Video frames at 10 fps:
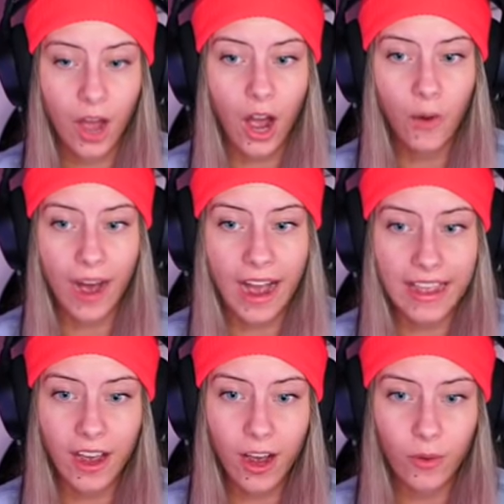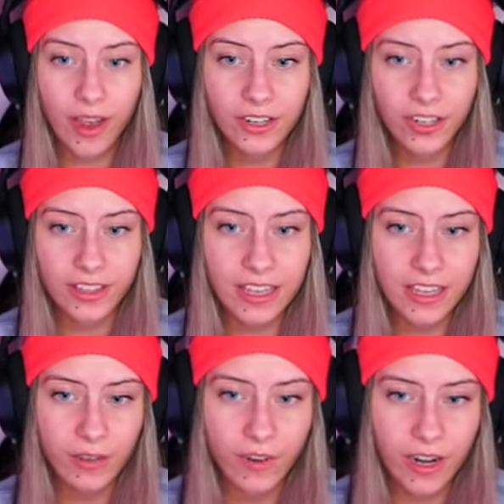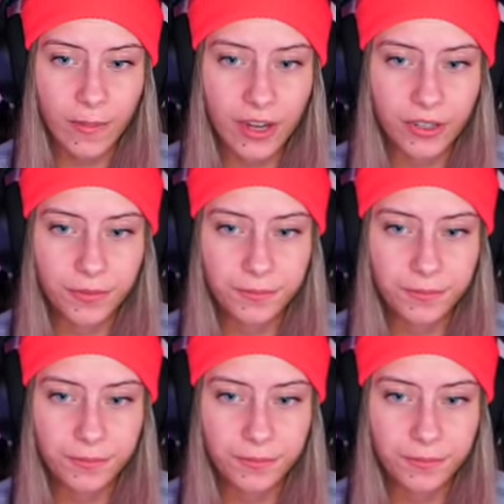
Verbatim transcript: Oh, hi! Oh, headshot, thank you very much.